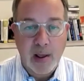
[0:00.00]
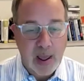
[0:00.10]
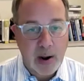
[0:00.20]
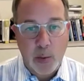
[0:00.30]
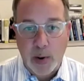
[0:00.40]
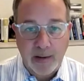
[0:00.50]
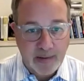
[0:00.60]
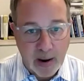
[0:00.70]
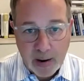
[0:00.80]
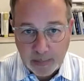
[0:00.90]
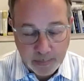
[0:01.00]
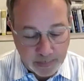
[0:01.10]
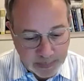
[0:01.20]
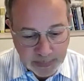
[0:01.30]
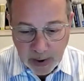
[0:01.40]
like, when I sell,
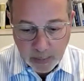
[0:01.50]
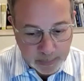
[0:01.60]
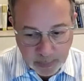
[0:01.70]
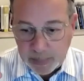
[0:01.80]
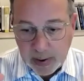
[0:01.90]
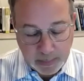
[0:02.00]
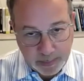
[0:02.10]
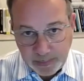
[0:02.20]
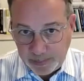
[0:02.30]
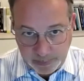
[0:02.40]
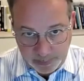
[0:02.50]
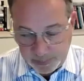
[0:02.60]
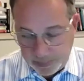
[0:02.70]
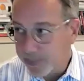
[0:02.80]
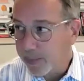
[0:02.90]
when
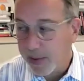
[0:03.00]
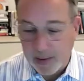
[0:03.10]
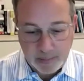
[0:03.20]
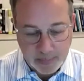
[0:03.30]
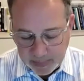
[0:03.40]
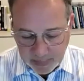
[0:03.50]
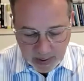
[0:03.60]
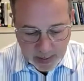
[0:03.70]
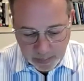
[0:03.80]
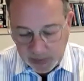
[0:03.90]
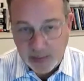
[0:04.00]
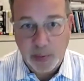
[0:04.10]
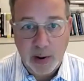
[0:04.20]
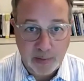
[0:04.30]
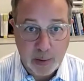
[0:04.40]
the pizza
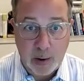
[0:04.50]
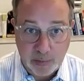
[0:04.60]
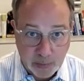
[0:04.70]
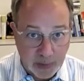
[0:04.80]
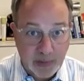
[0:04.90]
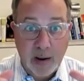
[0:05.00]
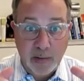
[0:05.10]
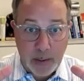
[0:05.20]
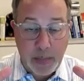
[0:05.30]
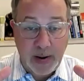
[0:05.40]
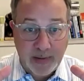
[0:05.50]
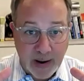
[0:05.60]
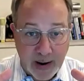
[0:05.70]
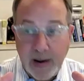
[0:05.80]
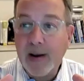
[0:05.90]
place across the street sells me a
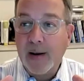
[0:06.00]
pizza,